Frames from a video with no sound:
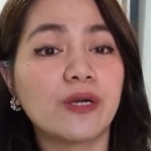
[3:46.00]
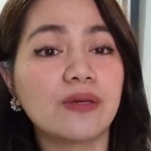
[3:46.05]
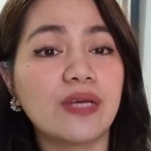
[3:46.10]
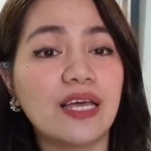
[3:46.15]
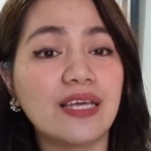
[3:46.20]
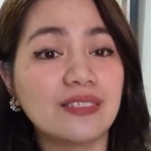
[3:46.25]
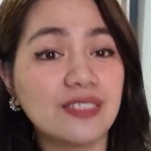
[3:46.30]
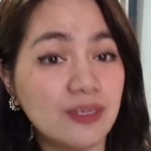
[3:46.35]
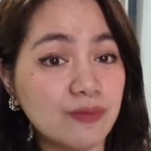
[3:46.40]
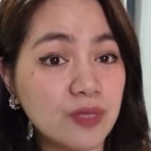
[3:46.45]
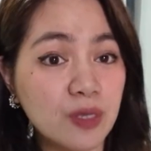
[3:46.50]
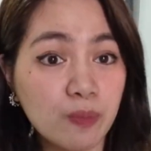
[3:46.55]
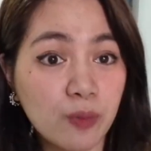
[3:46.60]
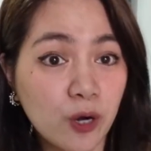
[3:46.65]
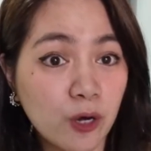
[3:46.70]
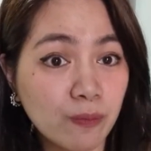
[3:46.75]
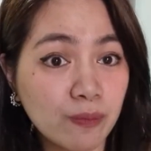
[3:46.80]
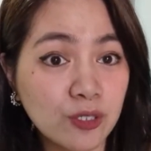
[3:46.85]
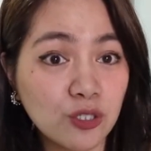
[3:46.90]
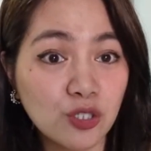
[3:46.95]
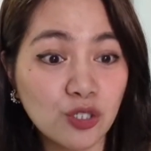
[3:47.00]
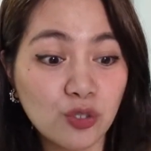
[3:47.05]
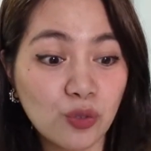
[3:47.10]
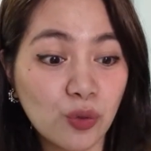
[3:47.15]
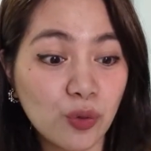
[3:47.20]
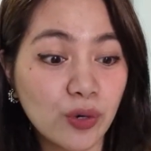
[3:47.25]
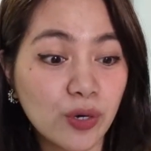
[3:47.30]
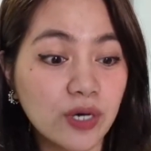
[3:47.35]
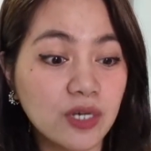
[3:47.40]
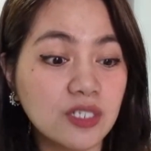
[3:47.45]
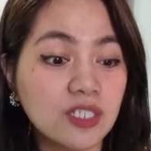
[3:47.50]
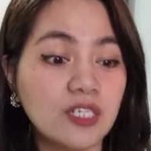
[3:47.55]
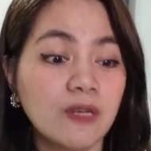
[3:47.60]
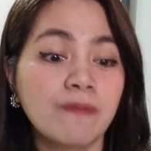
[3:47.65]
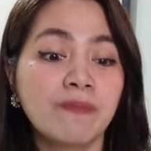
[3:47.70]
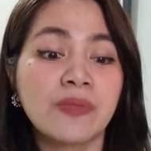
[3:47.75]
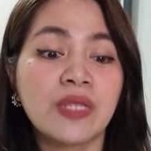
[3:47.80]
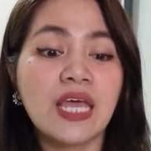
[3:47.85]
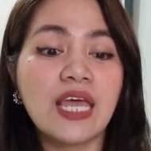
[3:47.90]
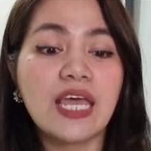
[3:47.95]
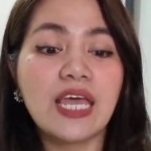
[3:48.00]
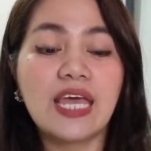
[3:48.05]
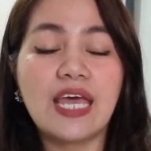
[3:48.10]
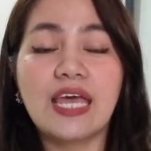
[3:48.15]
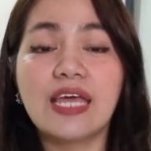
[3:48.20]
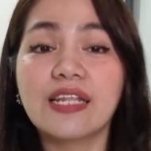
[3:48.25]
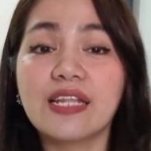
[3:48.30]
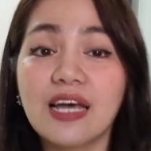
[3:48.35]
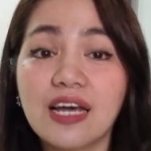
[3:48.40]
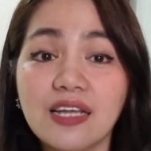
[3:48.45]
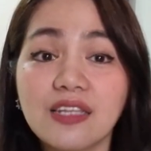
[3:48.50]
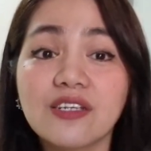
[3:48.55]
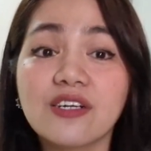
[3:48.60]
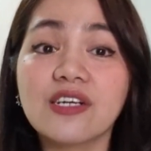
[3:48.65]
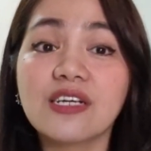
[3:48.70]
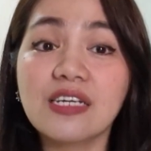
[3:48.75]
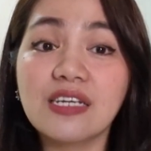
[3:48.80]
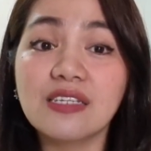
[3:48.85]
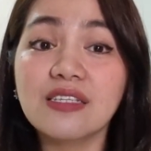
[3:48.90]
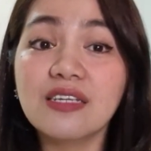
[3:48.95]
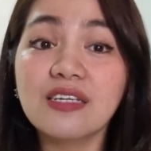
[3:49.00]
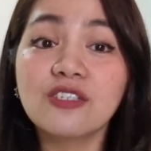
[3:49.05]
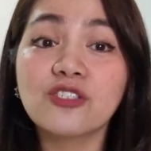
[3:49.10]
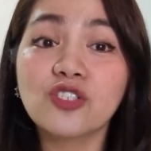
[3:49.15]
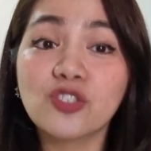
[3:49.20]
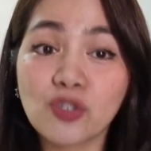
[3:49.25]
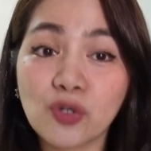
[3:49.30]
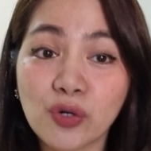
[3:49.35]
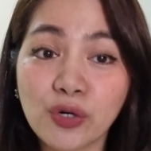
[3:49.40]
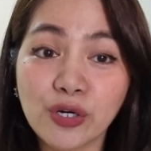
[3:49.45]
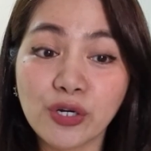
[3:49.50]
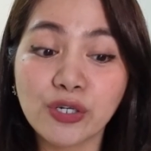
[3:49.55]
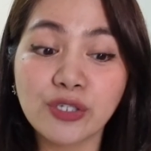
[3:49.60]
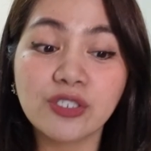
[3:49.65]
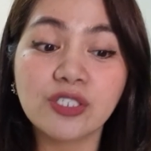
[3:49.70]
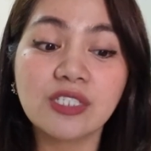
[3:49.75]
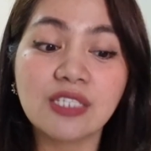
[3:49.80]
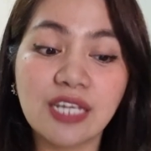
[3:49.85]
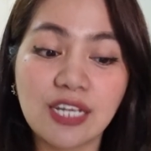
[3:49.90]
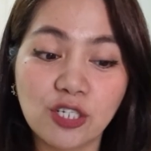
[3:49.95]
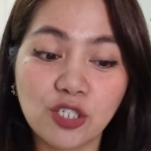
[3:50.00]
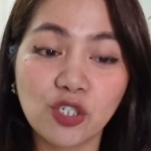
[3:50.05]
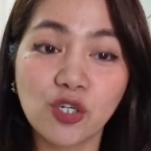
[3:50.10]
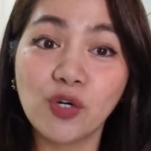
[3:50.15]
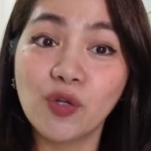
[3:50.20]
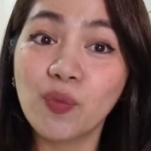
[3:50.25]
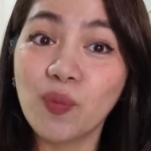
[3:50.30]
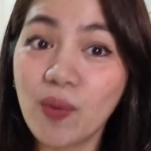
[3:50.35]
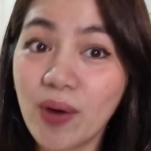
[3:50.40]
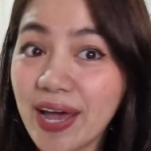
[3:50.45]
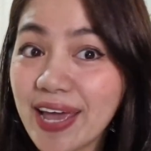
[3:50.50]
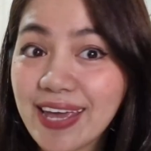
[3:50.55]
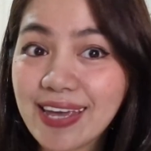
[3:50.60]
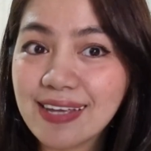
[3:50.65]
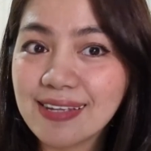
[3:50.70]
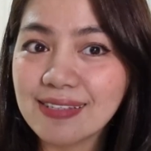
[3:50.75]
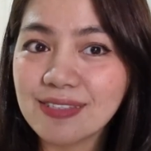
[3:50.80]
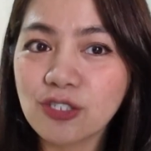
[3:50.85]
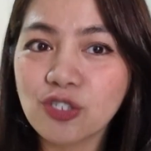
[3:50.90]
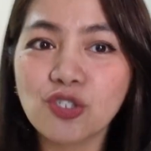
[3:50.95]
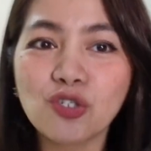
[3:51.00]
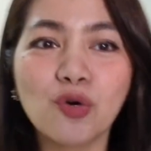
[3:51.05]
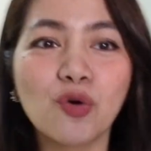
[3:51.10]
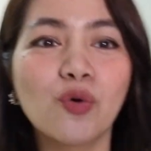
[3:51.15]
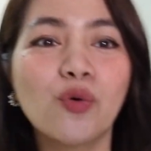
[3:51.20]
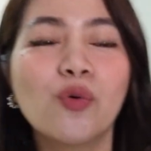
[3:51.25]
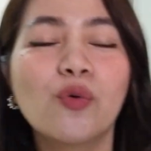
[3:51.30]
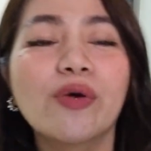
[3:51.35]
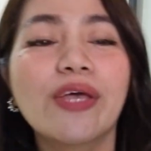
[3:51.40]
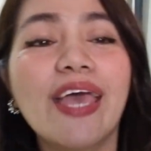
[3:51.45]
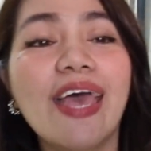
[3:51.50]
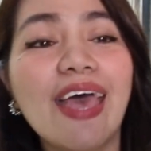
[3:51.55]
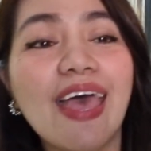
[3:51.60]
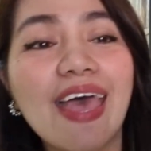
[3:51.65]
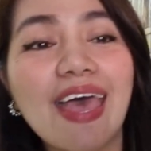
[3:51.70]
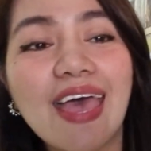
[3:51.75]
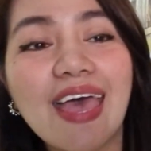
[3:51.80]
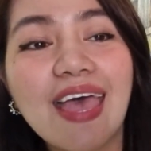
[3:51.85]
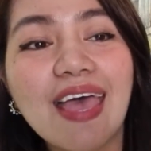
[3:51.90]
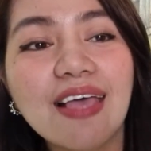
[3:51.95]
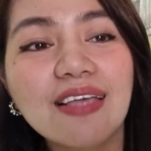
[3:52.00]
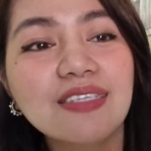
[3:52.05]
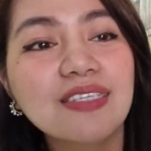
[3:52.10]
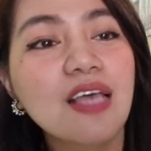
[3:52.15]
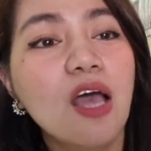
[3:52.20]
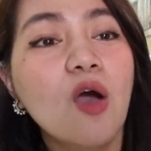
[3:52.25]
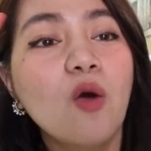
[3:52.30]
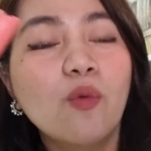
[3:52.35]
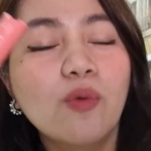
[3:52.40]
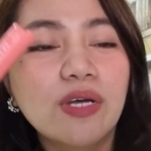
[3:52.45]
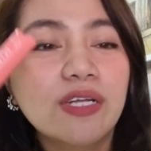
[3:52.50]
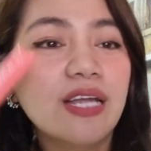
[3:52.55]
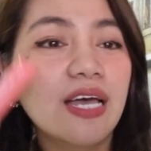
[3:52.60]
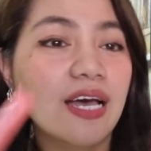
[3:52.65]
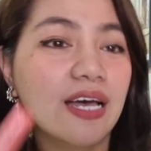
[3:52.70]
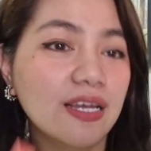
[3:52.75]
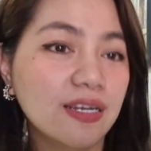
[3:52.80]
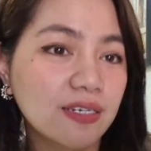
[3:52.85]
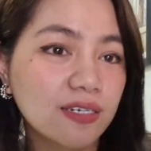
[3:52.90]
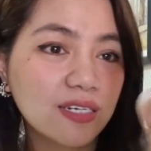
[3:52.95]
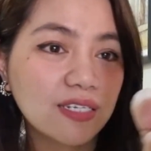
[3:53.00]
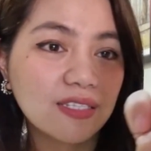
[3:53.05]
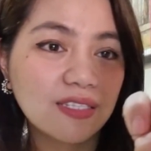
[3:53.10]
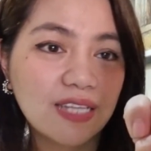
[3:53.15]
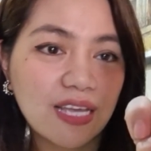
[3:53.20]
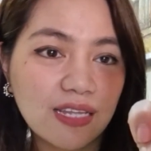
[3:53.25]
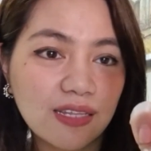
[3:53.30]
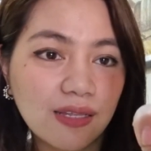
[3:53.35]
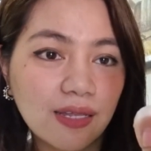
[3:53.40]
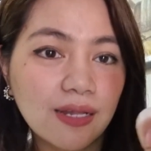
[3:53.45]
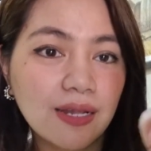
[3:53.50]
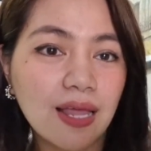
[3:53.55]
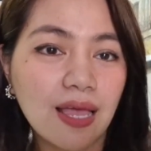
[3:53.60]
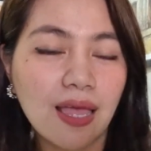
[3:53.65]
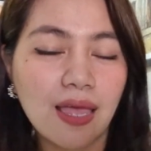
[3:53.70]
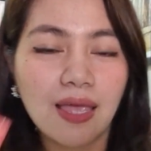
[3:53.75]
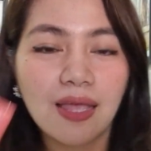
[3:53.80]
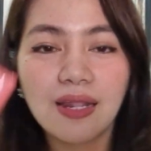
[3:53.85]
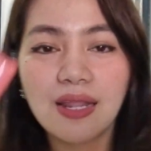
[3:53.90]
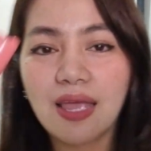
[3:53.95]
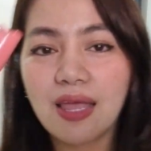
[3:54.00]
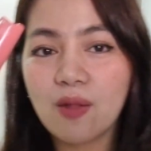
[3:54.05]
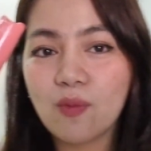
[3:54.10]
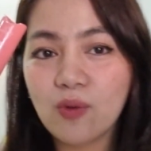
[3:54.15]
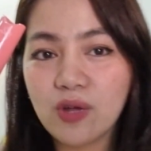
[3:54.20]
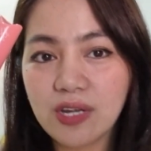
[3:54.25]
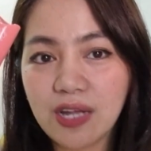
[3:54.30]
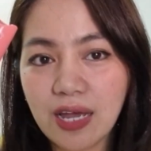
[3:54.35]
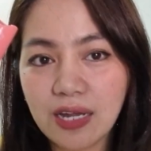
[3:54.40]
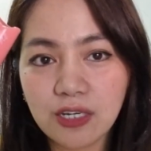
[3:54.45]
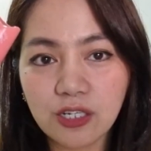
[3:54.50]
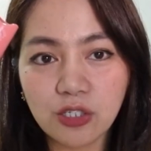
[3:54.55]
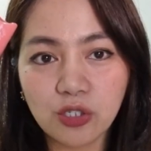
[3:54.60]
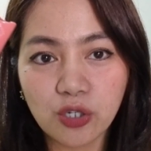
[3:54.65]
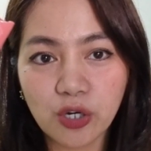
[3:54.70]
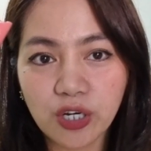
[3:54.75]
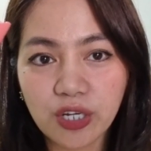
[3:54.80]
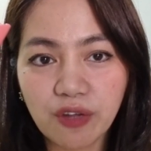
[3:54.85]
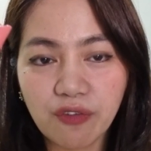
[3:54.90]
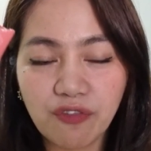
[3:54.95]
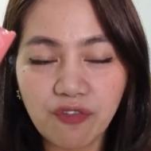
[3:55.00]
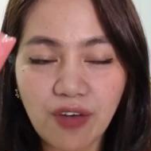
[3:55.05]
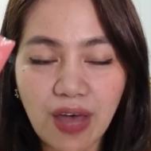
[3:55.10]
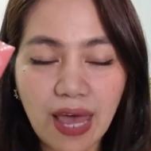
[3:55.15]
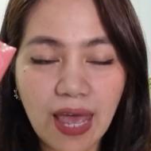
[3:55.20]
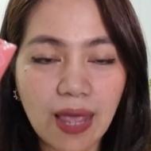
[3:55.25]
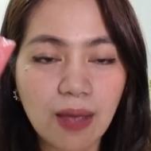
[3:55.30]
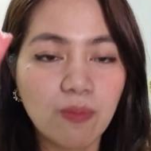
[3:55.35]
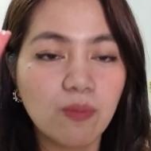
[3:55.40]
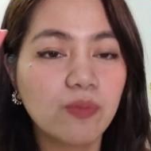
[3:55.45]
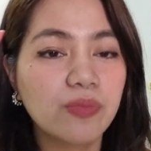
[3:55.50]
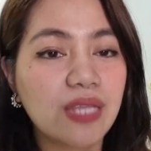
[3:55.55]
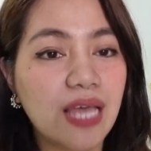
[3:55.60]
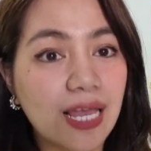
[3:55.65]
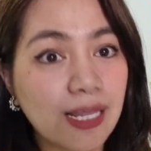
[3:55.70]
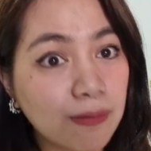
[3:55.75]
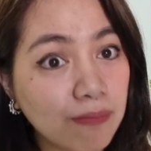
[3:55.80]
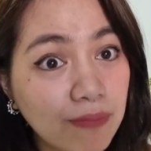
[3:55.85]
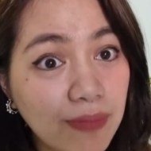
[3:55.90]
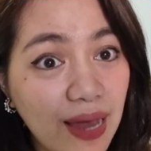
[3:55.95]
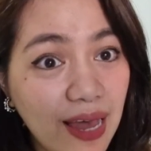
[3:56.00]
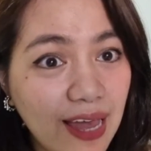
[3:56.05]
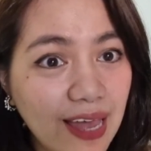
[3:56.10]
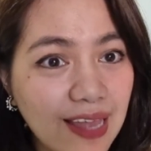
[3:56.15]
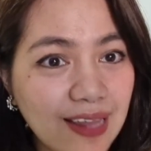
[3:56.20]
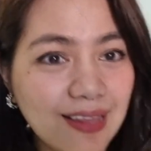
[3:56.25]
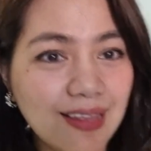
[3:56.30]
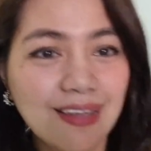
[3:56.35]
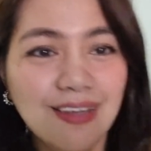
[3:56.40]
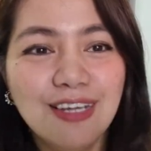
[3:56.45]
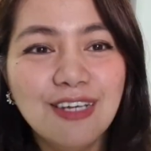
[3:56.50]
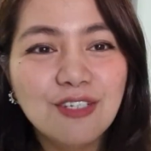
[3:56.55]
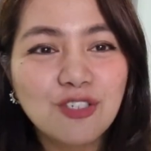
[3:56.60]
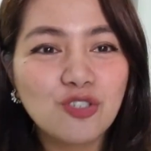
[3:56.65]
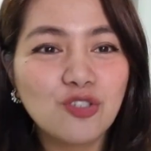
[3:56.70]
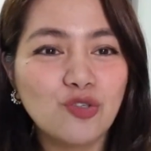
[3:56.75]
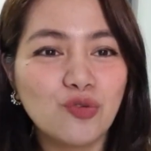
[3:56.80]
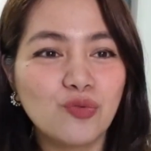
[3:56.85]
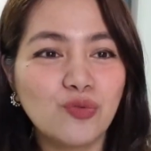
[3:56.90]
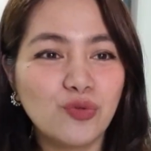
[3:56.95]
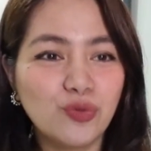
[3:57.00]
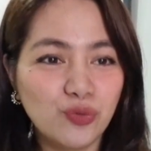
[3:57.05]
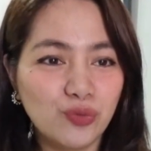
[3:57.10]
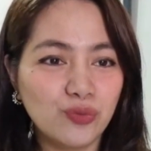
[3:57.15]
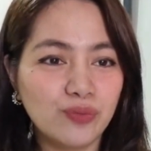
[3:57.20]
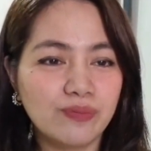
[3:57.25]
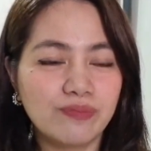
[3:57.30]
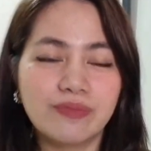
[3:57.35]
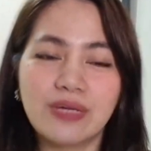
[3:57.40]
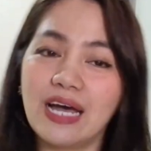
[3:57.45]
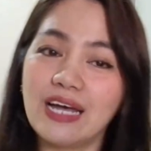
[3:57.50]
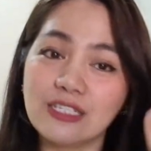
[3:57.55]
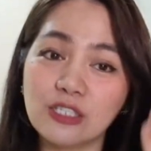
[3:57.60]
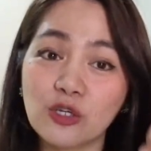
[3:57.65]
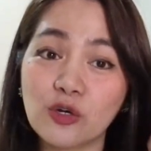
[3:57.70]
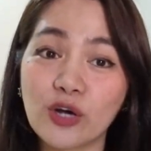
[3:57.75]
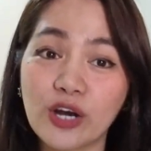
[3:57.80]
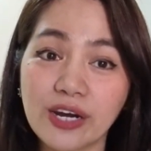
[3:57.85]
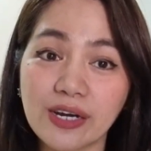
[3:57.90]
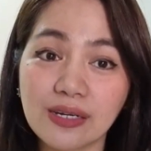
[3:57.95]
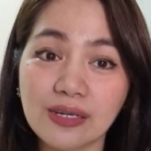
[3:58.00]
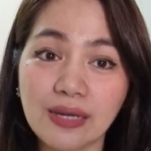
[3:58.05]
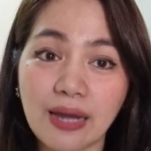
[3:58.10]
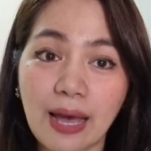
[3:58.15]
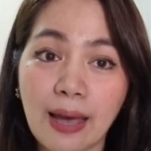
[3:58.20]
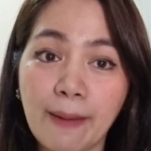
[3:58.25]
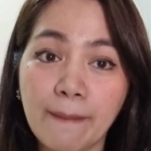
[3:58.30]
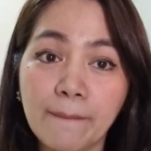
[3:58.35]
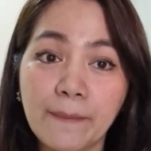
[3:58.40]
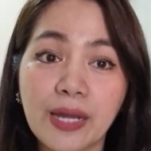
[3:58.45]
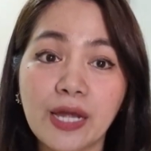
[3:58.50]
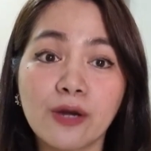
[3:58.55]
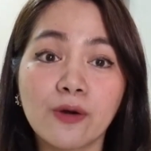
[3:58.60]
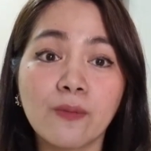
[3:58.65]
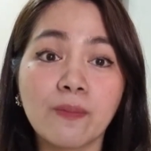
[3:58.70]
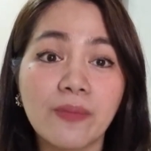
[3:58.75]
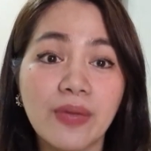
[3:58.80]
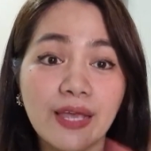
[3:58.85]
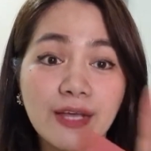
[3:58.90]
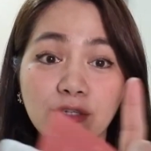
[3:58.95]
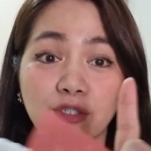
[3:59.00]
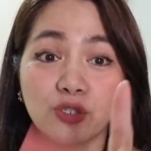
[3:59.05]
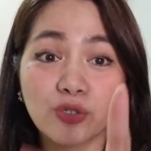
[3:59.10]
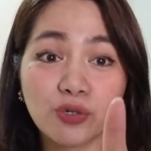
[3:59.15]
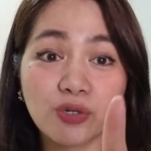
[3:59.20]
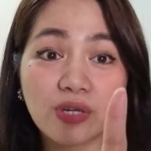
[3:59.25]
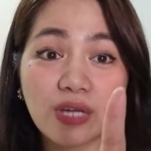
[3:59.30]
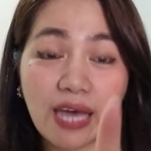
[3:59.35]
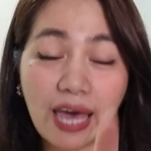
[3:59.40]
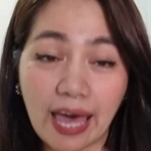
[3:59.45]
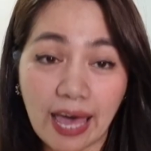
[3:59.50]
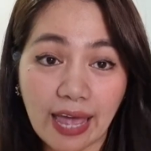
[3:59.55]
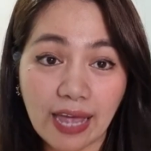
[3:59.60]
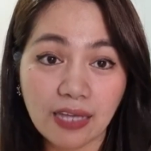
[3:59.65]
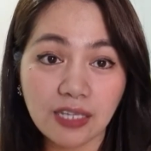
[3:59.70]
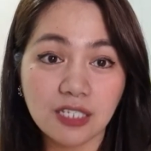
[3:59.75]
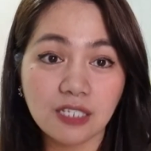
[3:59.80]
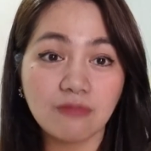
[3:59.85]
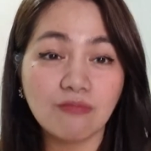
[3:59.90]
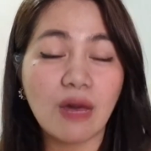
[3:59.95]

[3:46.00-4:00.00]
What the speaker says: SM Department Stores, and other leading stores nationwide. So, yes, 199 and 135, not bad. So, yun, add to cart na. Pero make sure, guys,